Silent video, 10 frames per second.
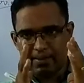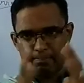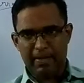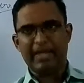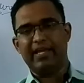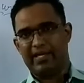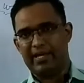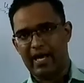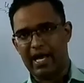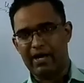
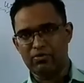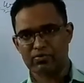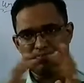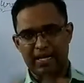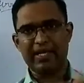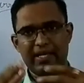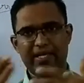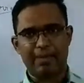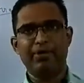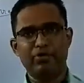money
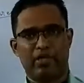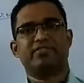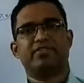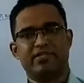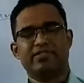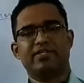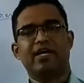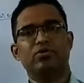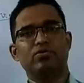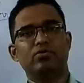came into existence,
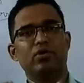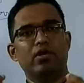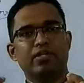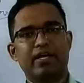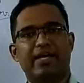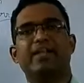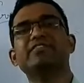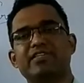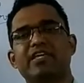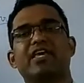how the
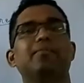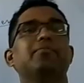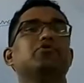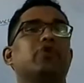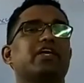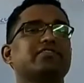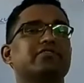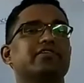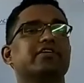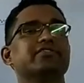currency came into
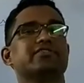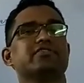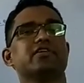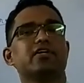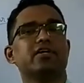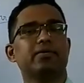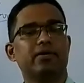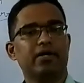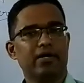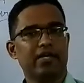existence
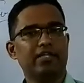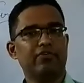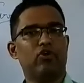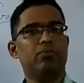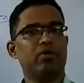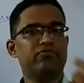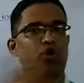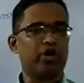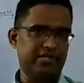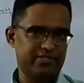in the form of
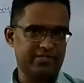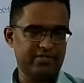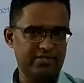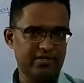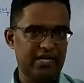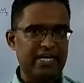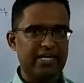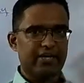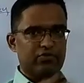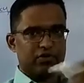coins.
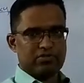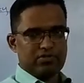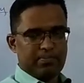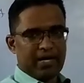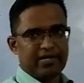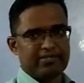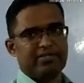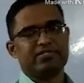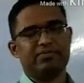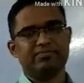Earlier it was barter
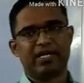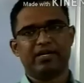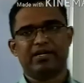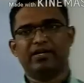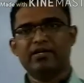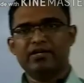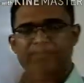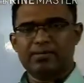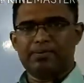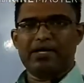system, then
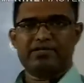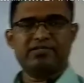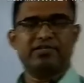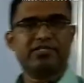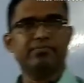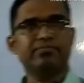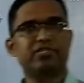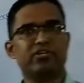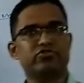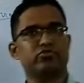the barter system
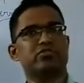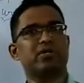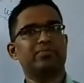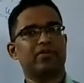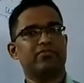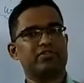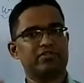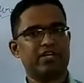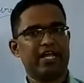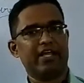changed to something which
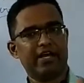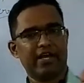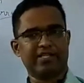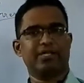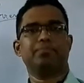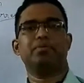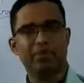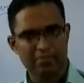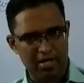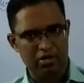is rare and
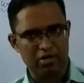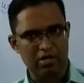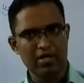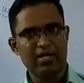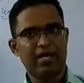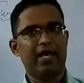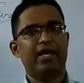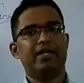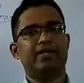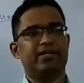acceptable by all.
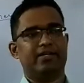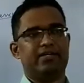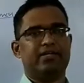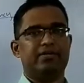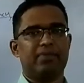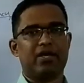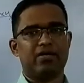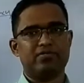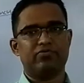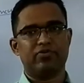And
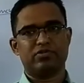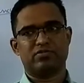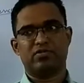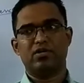because it was